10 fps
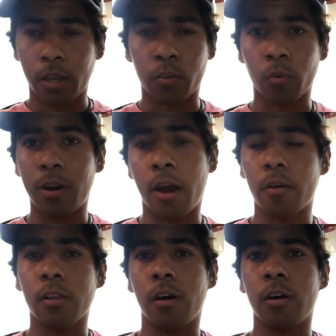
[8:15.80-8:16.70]
It's 1
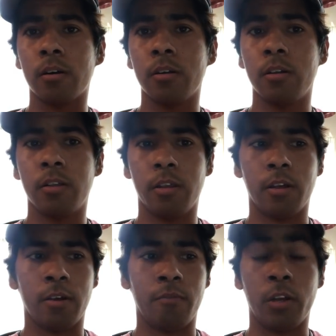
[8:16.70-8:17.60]
hour long.
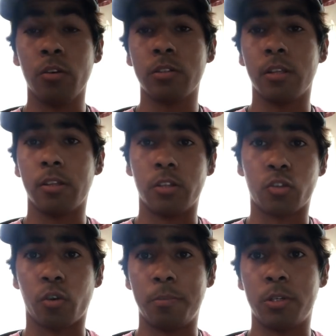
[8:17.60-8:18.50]
The video's in the
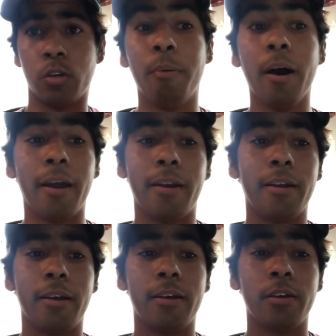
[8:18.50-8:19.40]
description, but
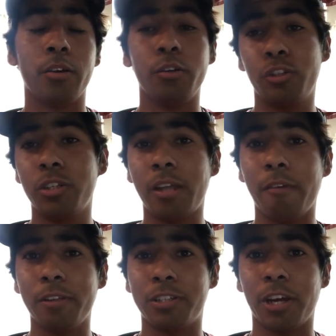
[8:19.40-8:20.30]
you should
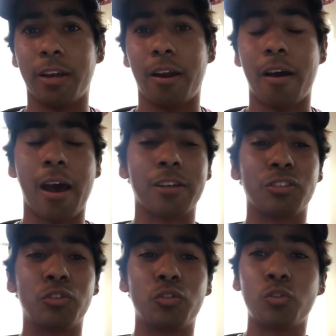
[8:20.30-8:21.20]
definitely check it out. It has
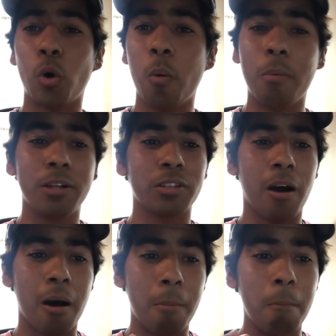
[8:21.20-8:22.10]
so much
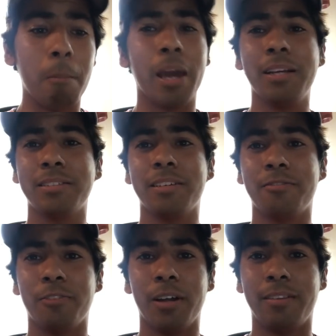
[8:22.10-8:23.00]
amazing
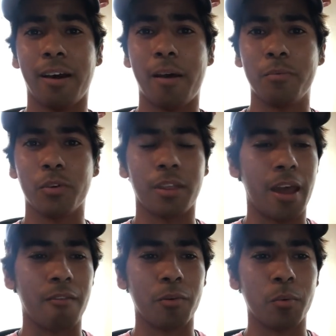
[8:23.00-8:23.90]
fun times with
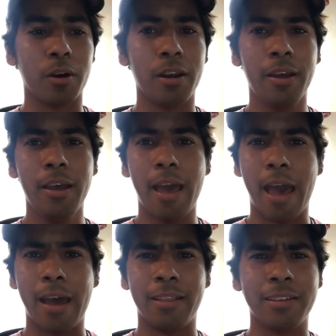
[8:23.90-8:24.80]
everyone.
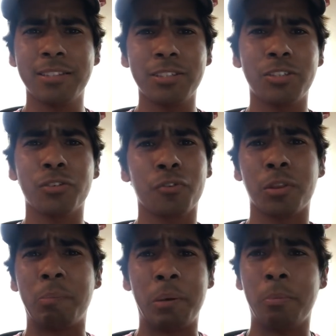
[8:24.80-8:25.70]
And this is just for
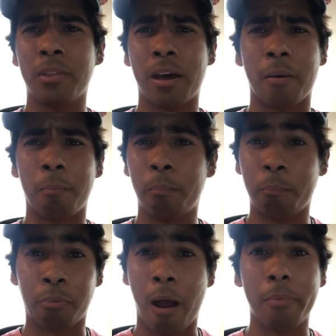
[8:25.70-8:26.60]
the people that are
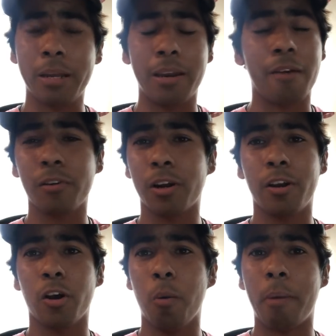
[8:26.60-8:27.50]
probably never
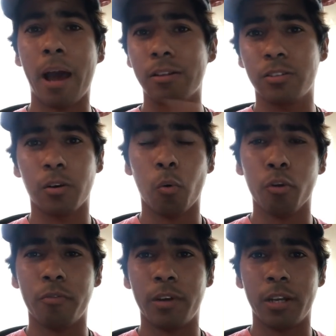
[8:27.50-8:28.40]
gonna go back to
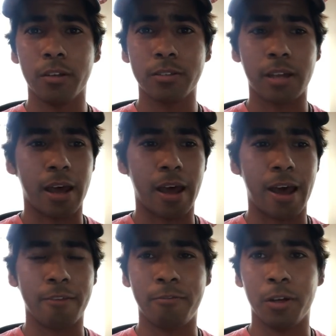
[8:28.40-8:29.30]
old videos that
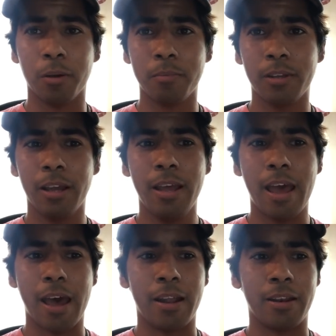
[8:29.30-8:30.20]
I filmed
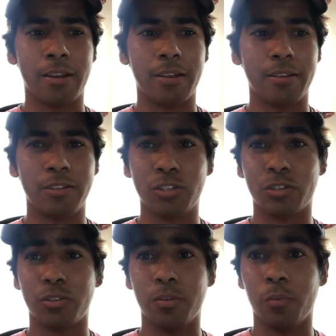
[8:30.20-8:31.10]
and
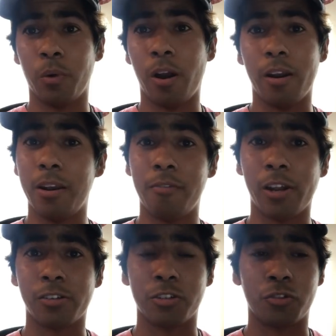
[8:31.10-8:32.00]
just went on an
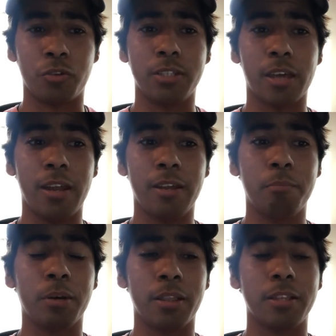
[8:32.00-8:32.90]
adventure street
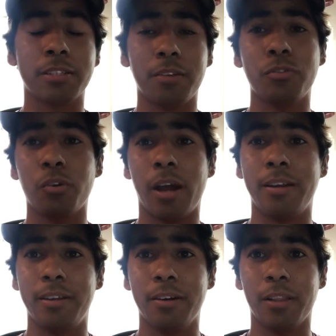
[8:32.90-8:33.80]
skating. But this gives you an
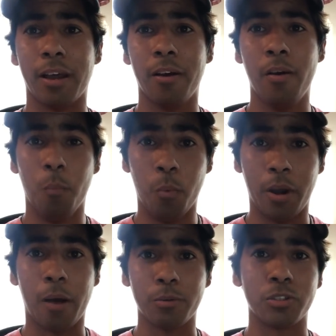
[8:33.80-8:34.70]
idea like
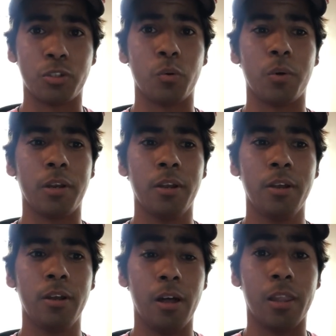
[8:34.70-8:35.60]
what I was doing
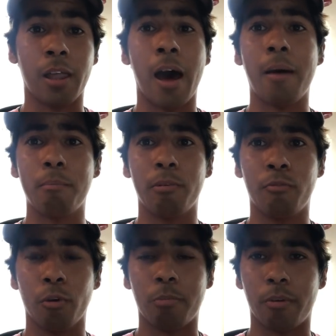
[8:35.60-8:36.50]
a lot
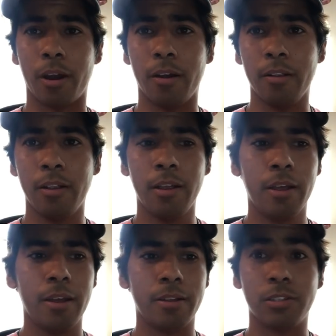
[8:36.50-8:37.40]
before Braille.
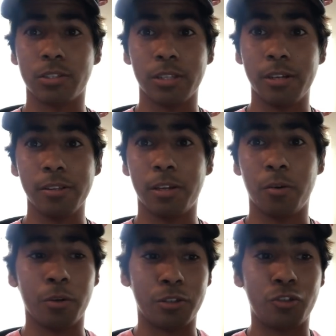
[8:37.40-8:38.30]
Just literally
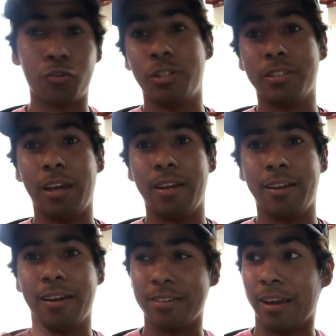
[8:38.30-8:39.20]
going street
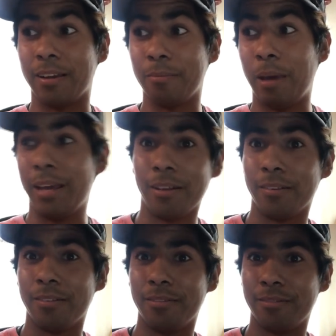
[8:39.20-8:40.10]
skating and like
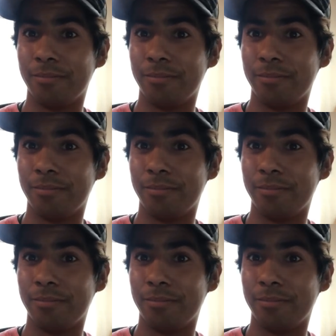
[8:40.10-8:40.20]
making